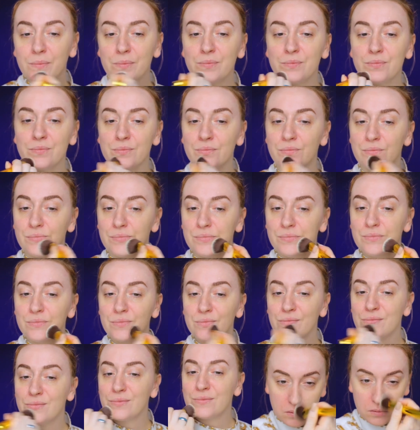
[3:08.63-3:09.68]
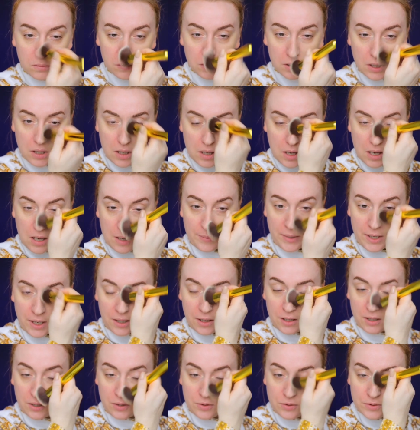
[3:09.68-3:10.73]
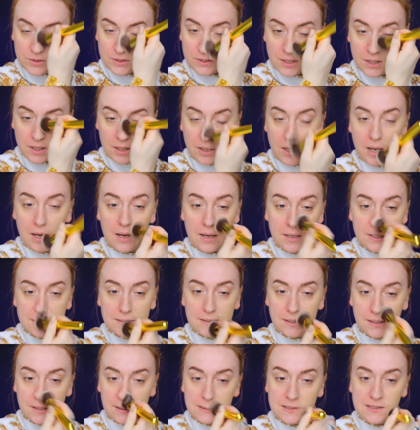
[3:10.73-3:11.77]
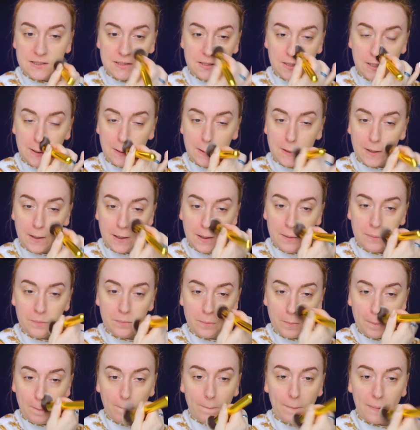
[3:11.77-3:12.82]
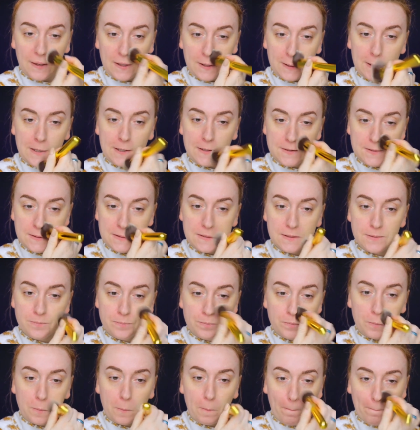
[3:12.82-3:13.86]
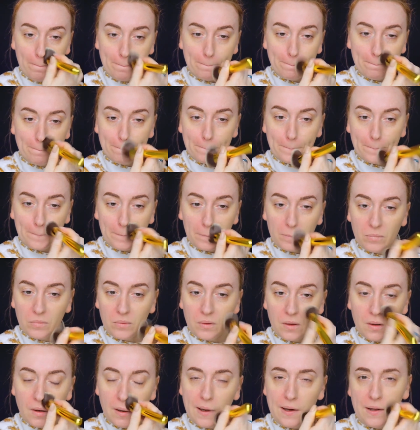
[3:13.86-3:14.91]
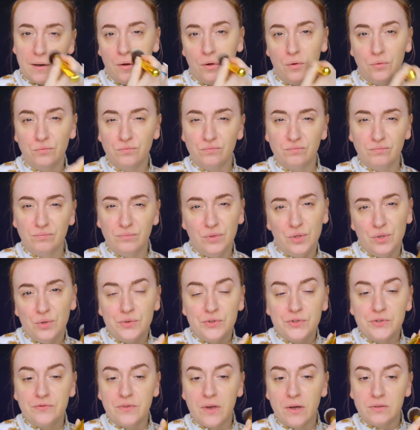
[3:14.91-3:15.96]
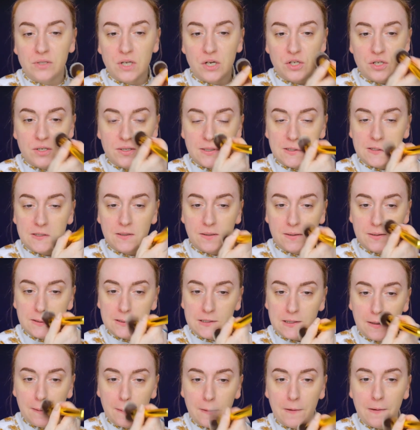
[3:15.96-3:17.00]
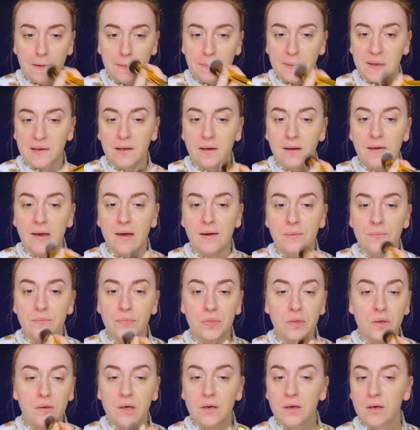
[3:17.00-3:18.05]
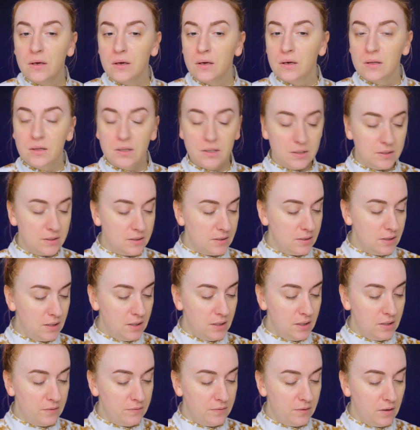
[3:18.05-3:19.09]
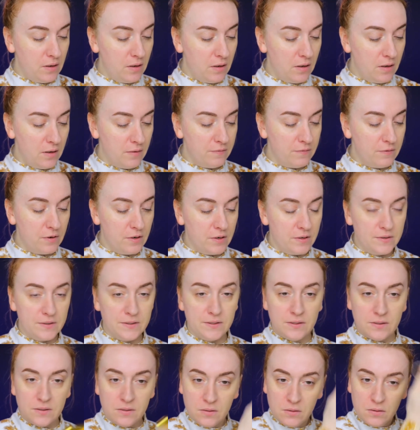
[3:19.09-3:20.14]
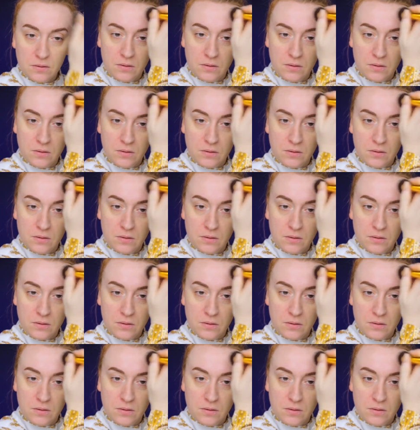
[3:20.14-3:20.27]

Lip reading: I'm not gonna use it as a concealer because I don't use foundations as a concealer, but yeah. Let's see if it covers